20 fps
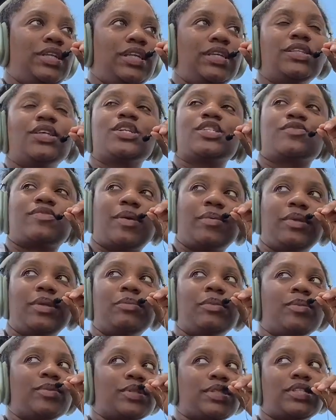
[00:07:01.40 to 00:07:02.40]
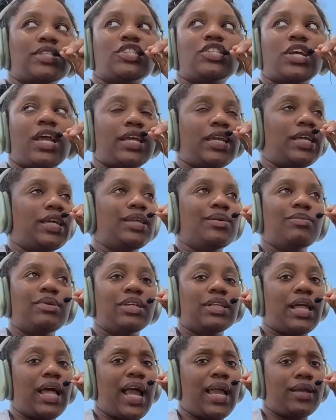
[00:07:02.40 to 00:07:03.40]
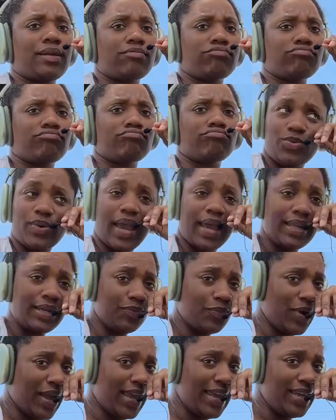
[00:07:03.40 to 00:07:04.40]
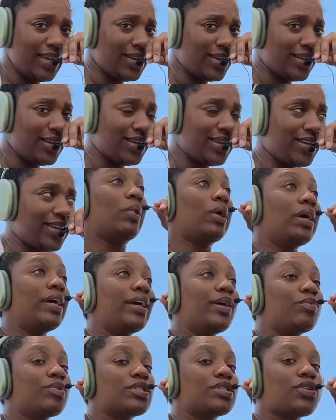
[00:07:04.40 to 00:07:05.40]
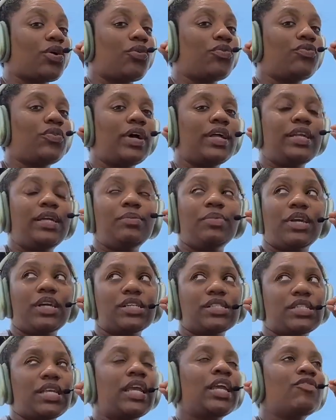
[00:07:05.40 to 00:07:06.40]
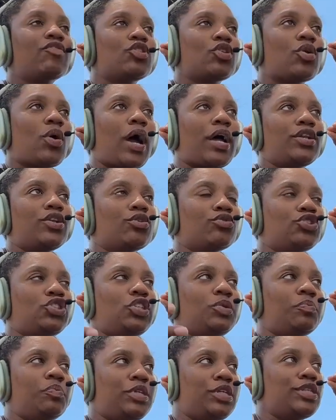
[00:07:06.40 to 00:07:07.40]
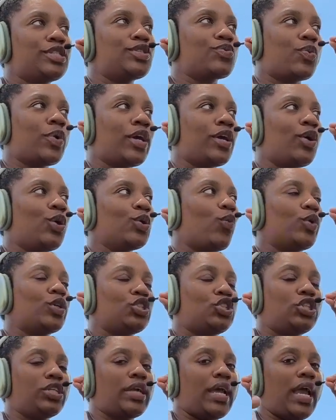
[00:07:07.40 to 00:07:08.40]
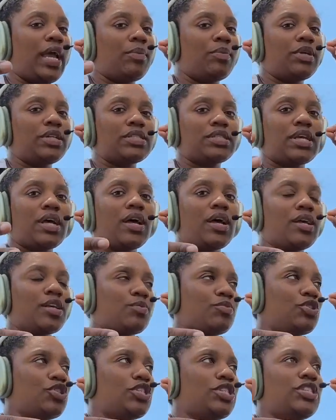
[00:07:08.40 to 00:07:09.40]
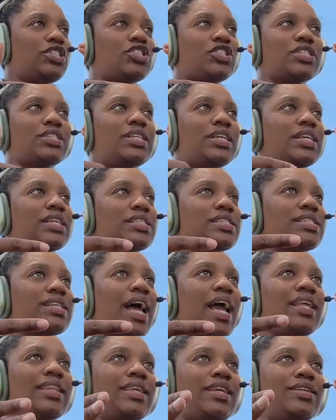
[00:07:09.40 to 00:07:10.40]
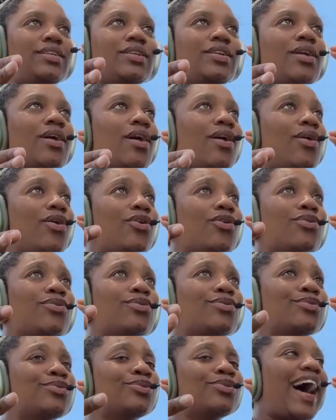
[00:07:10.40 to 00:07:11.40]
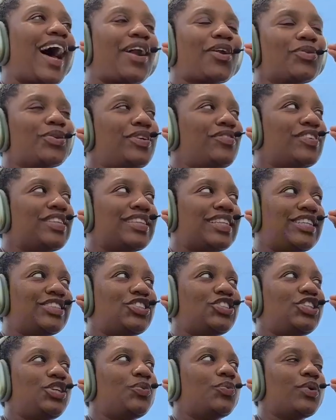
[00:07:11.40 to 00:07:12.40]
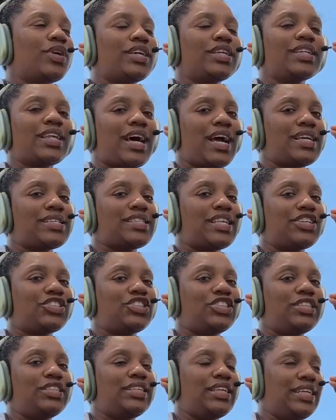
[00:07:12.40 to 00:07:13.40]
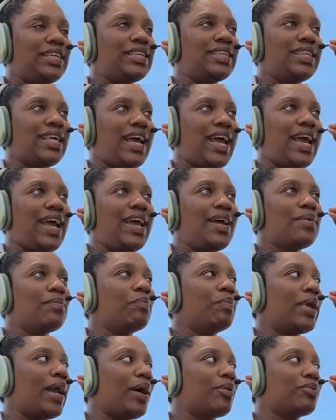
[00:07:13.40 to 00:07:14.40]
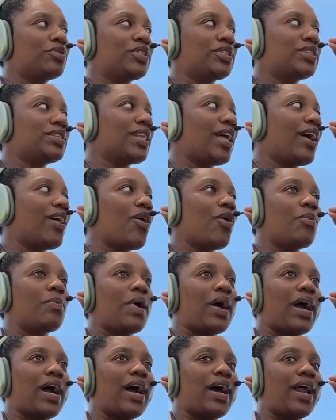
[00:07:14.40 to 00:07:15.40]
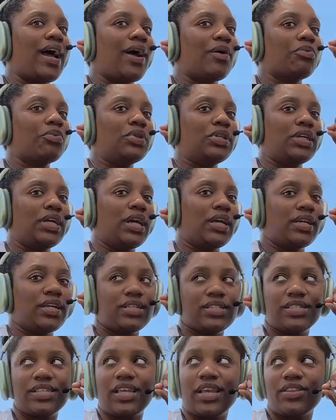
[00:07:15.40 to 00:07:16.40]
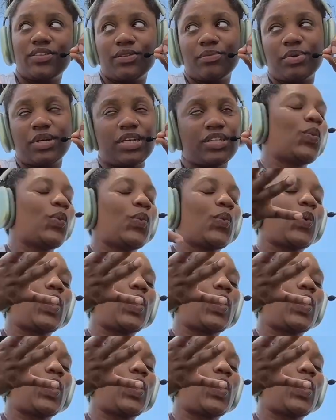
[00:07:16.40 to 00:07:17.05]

need those family members to check in and be like, you gaining weight? But it was so funny because even though I know she means well, when she came in to hug you, she just did a silent no. I don't even think she realized that she did that. But I was just like, oh my God, I really got to get together because